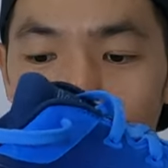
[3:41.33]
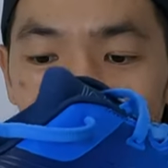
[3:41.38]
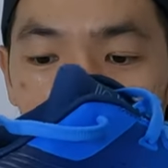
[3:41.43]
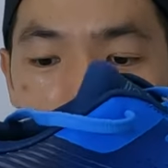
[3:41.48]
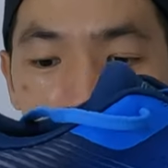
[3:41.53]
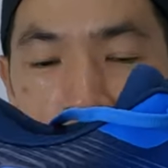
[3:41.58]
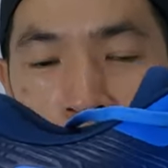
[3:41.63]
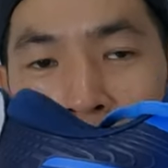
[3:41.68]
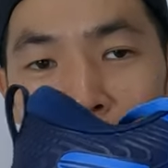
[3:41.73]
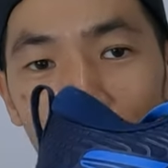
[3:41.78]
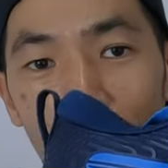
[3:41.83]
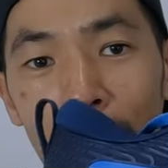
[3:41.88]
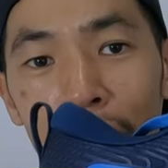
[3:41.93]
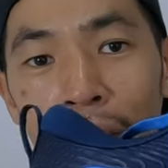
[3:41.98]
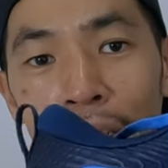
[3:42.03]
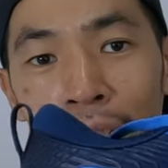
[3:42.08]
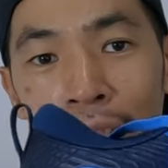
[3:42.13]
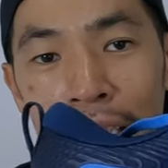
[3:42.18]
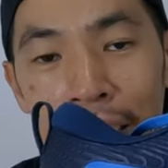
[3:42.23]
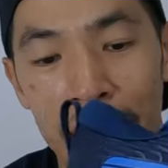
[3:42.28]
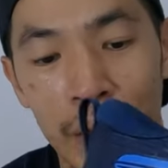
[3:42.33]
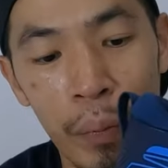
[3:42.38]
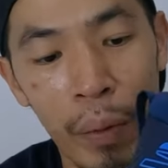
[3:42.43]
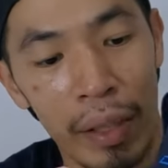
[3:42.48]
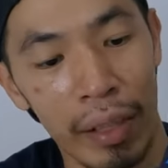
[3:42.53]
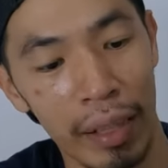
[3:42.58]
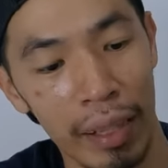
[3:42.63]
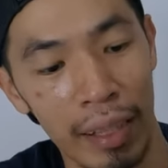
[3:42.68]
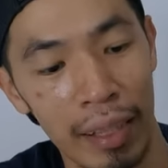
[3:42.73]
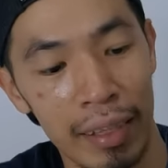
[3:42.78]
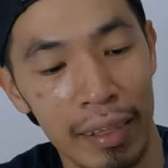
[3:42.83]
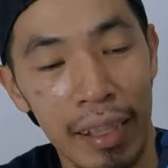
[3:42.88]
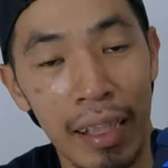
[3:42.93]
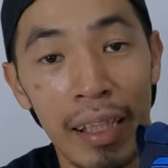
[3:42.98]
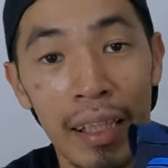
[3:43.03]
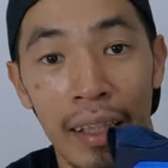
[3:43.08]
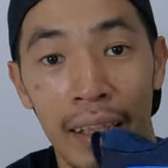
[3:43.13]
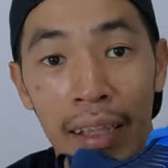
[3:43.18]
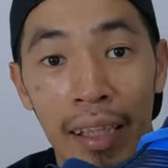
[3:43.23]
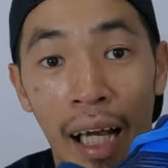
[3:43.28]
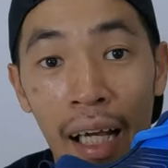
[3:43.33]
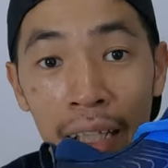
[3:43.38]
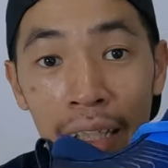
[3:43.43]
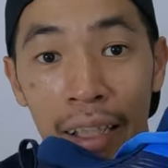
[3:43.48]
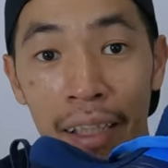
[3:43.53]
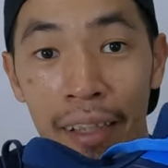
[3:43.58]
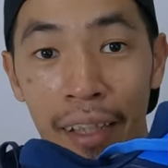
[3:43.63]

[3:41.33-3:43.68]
I try see whether is it light